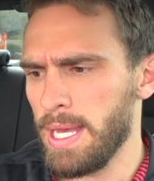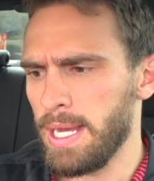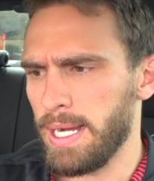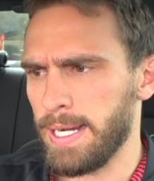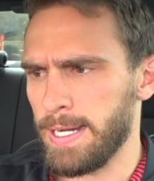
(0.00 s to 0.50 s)

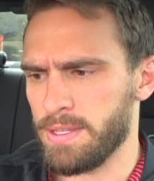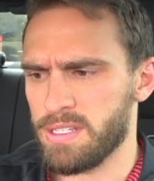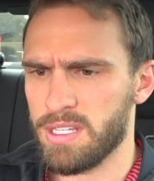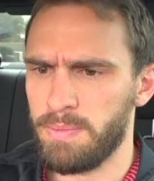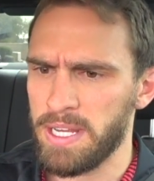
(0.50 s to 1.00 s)
The
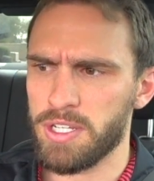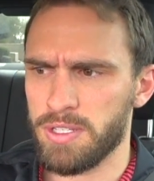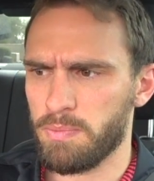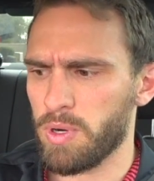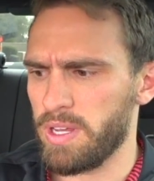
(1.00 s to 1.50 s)

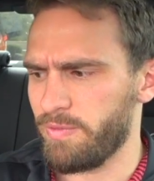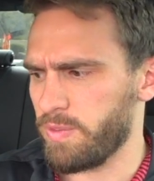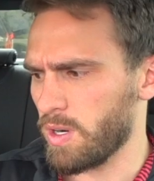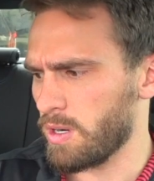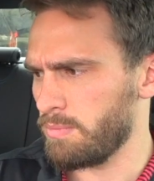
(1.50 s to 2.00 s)
suspension's pretty
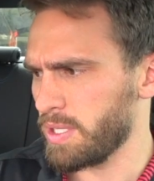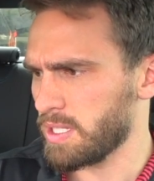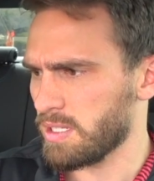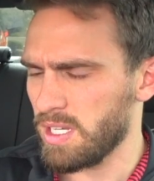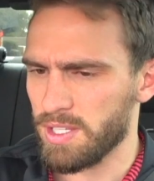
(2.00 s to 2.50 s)
firm, but
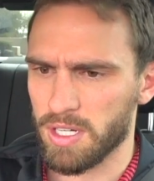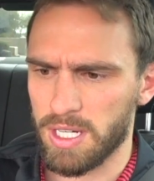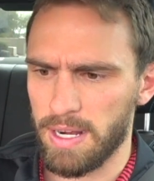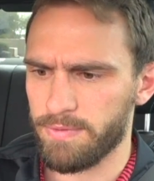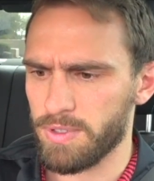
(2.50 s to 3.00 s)
the seats are
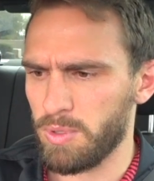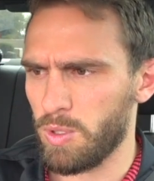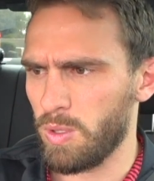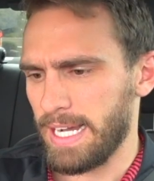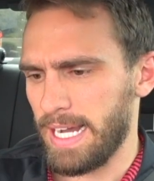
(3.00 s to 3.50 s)

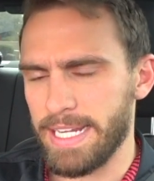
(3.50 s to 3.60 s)
comfortable.